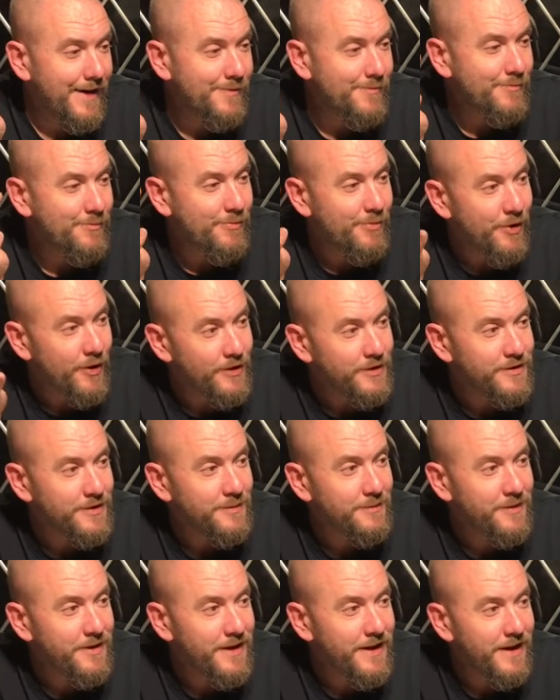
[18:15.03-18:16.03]

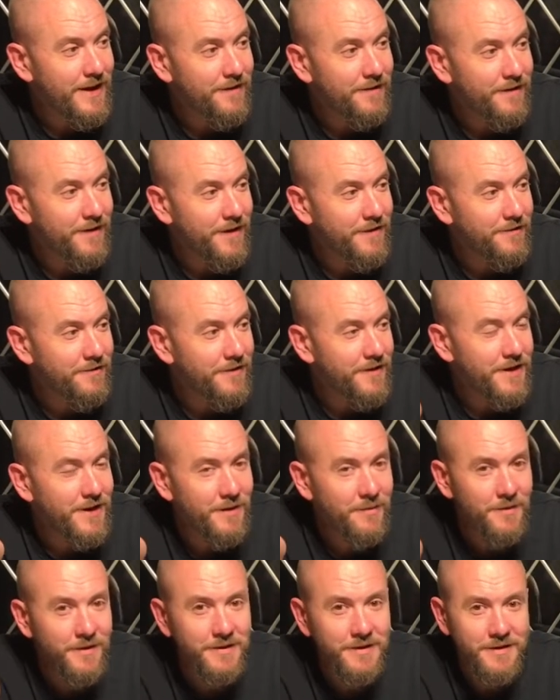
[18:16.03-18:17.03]
Possibly if they really
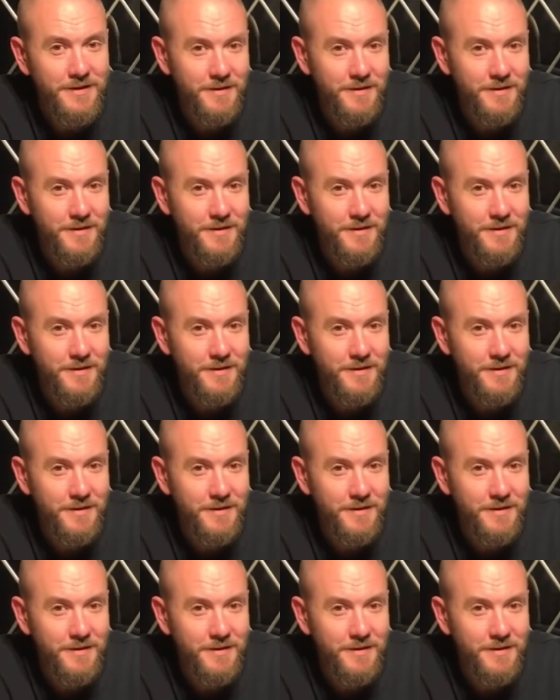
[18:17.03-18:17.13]
wanted